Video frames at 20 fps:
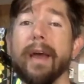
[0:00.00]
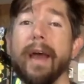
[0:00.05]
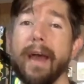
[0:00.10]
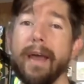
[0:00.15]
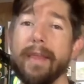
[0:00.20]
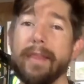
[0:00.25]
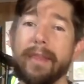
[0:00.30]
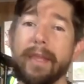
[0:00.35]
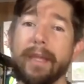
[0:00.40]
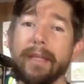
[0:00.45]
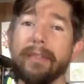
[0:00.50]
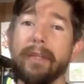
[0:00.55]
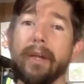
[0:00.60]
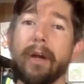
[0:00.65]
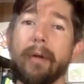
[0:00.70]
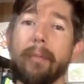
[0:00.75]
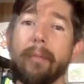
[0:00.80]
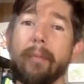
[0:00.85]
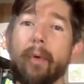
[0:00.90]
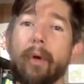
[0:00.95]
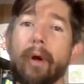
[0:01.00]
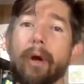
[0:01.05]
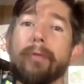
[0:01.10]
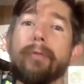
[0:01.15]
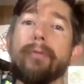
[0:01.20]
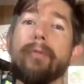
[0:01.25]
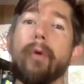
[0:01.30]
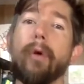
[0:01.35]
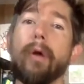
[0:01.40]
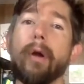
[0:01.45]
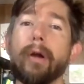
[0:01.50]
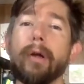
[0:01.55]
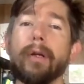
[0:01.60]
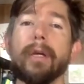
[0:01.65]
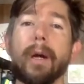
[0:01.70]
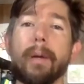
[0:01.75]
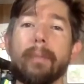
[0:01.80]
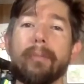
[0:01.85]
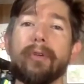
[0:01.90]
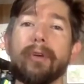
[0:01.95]
and things that are more for
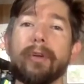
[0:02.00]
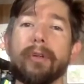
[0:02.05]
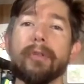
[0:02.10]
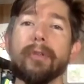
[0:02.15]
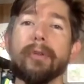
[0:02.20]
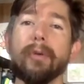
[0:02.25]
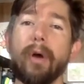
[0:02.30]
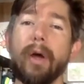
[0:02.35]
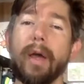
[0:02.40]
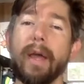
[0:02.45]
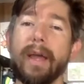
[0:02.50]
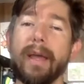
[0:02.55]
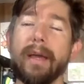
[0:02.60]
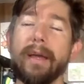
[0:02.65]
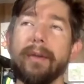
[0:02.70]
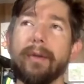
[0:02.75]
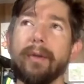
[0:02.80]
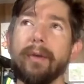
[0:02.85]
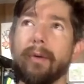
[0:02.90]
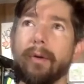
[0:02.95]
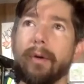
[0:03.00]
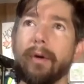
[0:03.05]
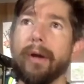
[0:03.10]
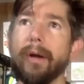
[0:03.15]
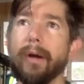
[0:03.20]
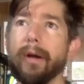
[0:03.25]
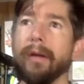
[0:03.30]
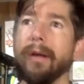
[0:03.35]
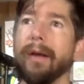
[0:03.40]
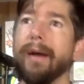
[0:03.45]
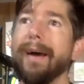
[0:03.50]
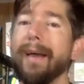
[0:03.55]
comfort and or